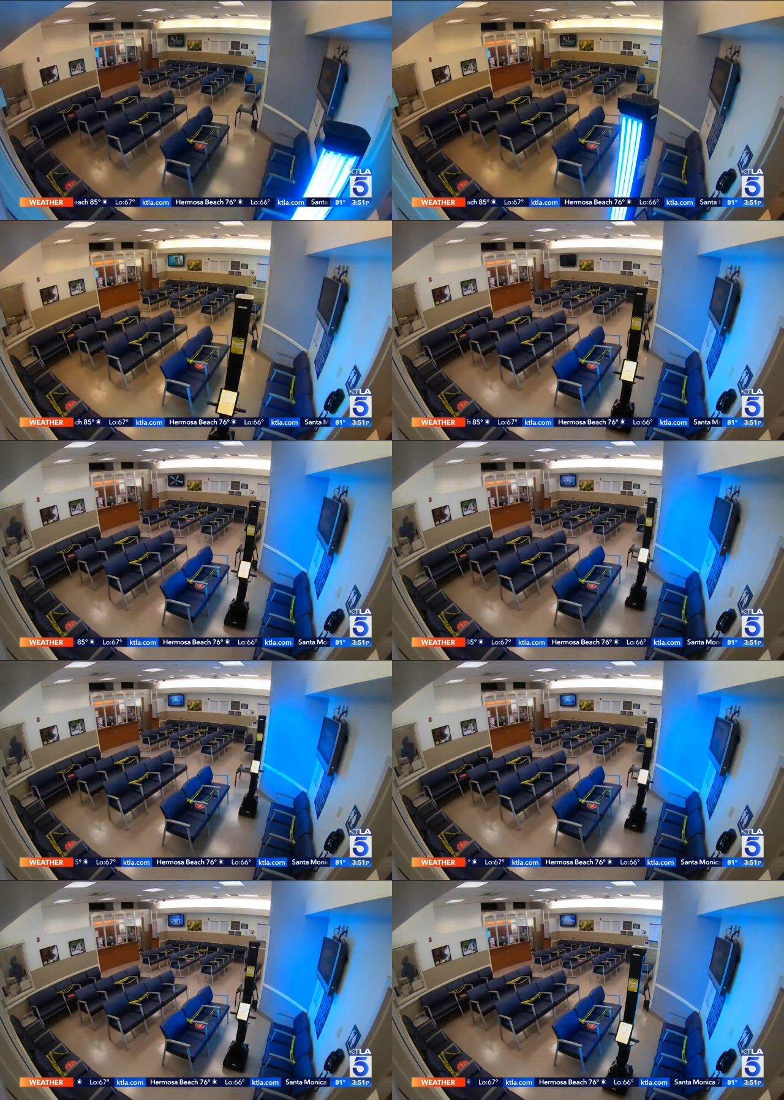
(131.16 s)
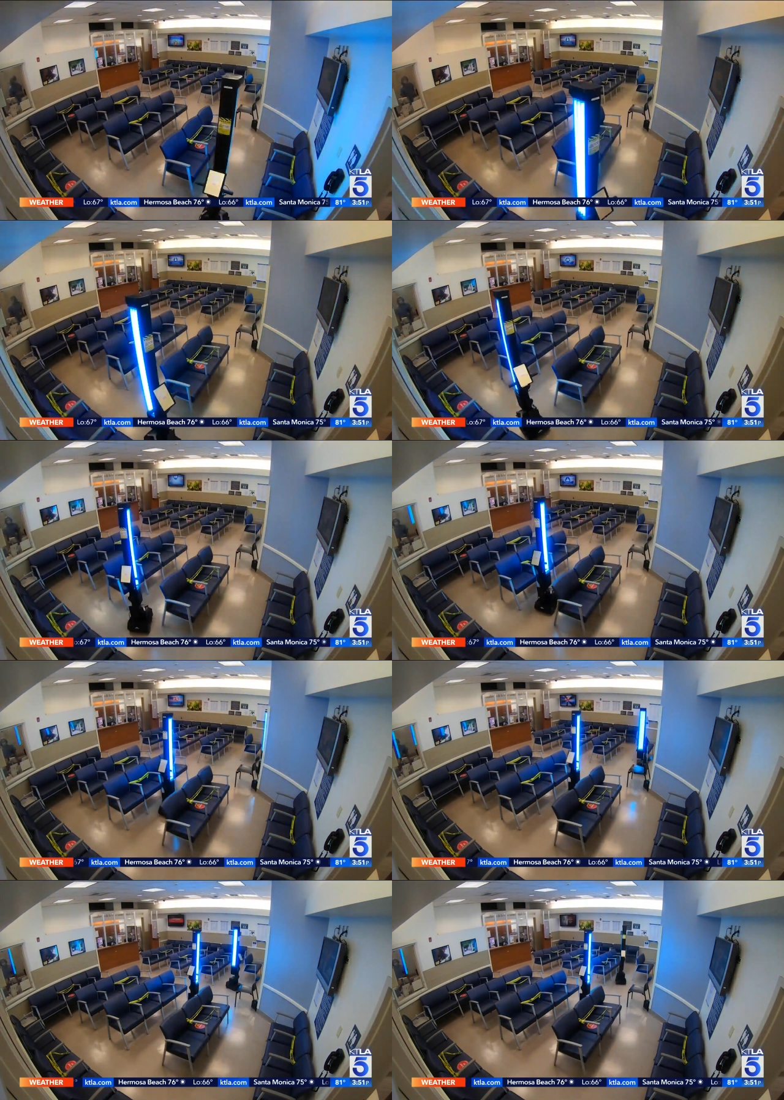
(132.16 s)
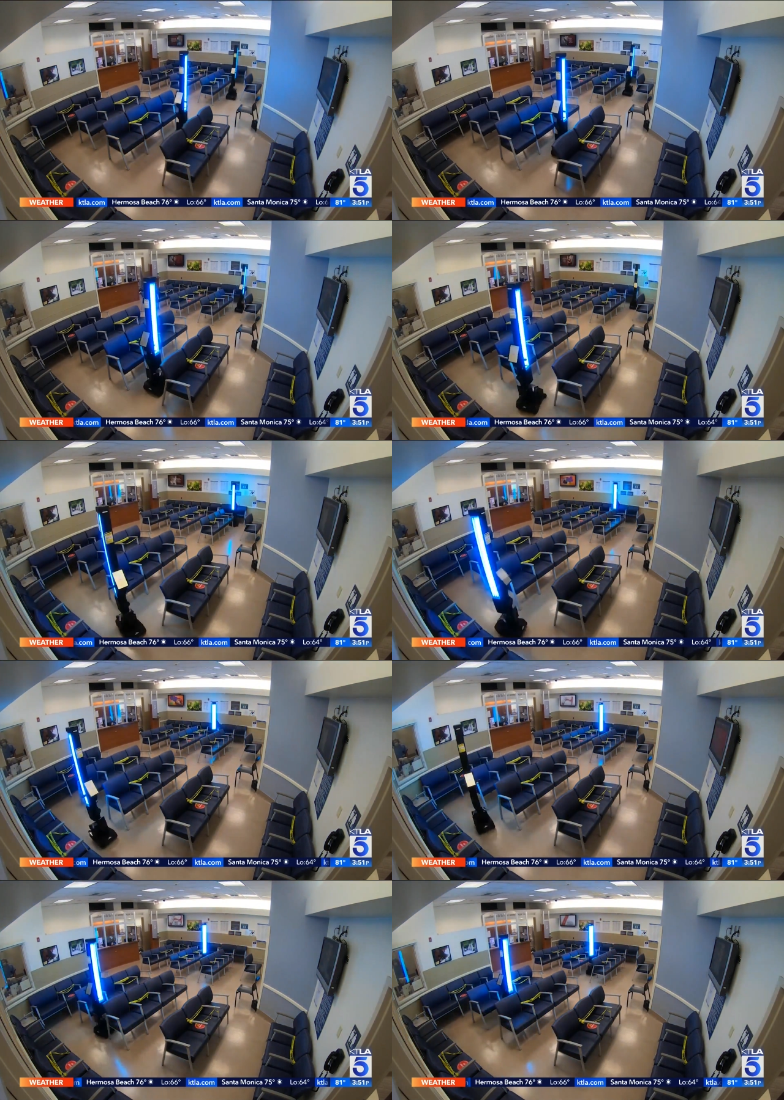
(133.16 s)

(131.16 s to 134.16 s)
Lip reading: [unreadable: no face in view]